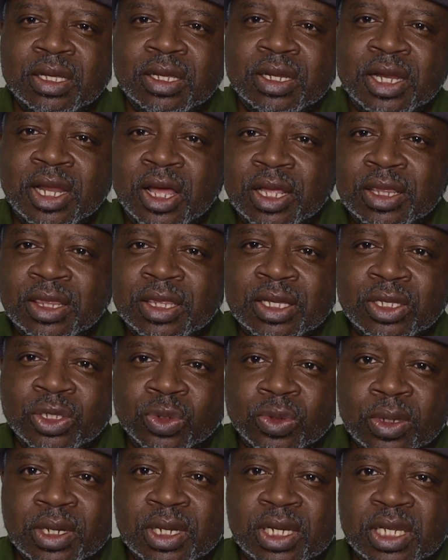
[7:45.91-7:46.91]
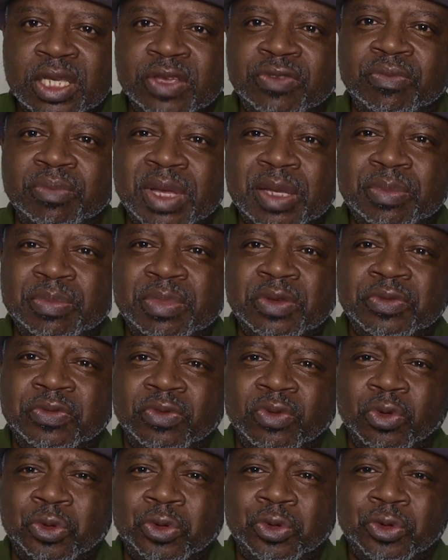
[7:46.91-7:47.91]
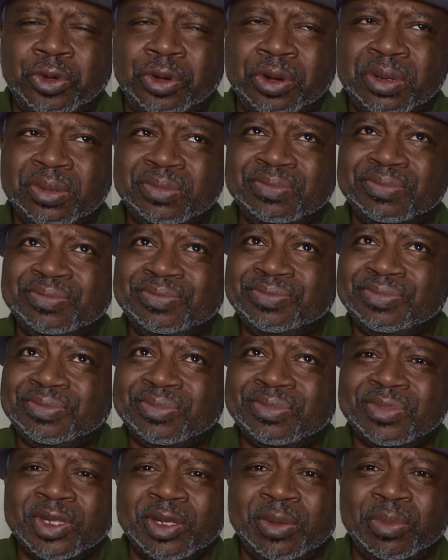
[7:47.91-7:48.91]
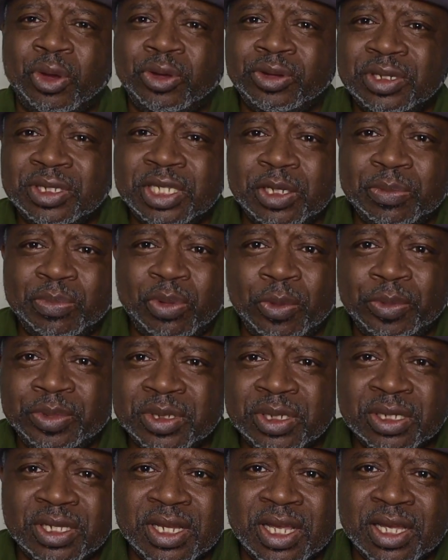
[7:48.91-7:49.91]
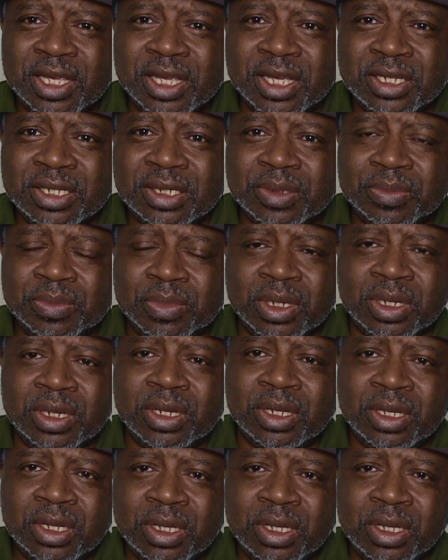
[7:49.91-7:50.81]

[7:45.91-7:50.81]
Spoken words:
Now, I think you can leave maybe for emergency purposes, I guess. But